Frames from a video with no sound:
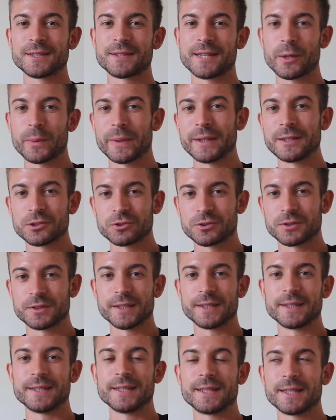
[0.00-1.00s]
they were
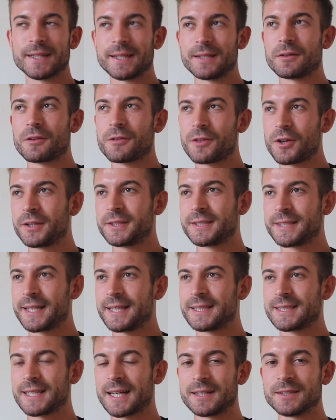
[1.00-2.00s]
interested in the 30-day
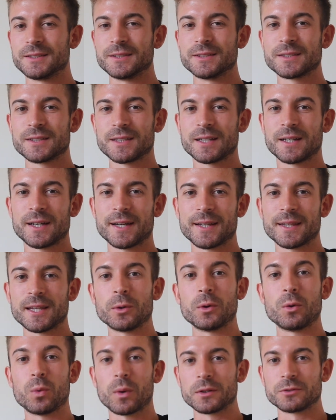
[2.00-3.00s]
challenge and they
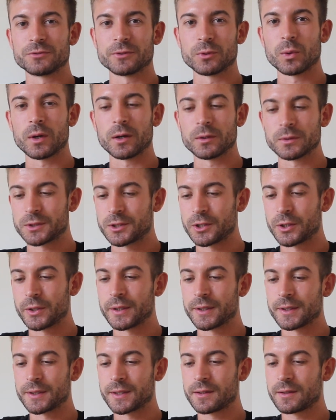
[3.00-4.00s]
were wondering what I was
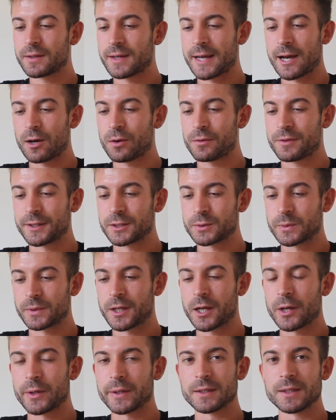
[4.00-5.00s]
doing and how things were
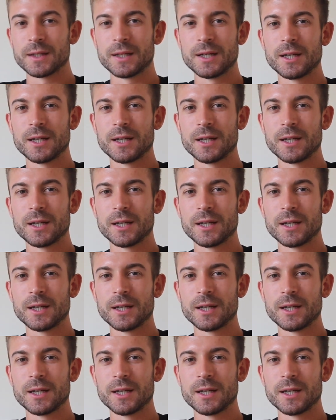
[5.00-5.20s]
going.